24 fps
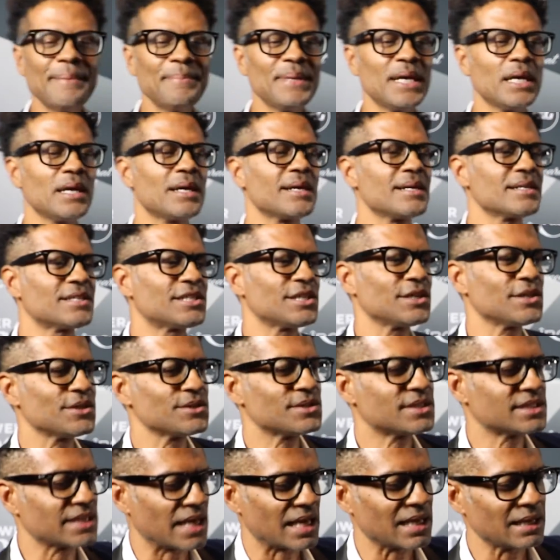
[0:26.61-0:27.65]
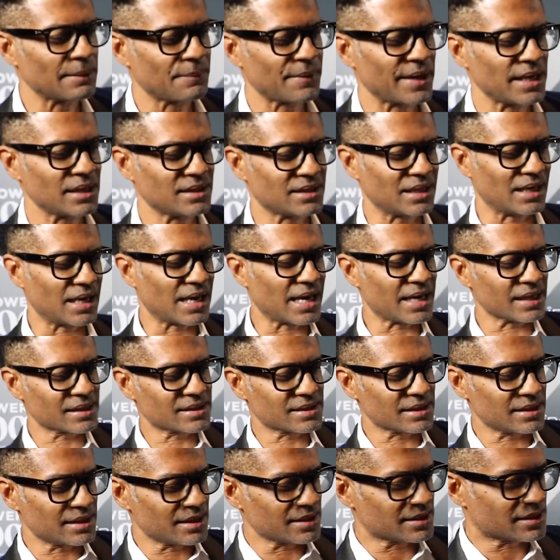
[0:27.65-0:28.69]
here to celebrate the
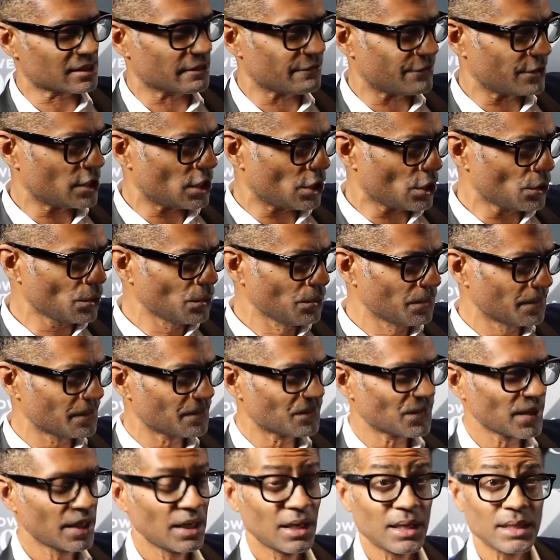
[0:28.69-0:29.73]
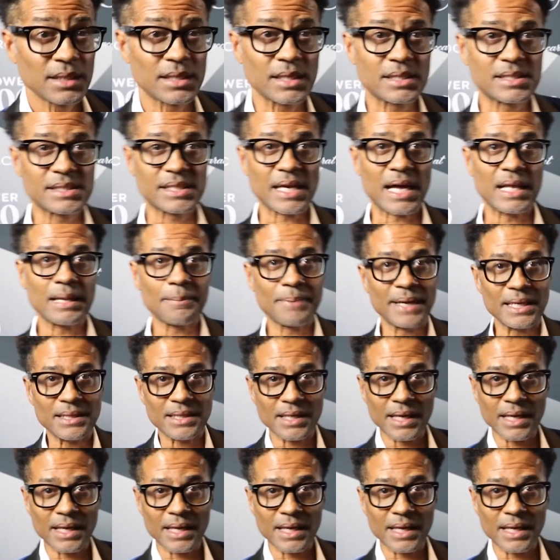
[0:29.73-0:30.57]
excellence of you, to celebrate the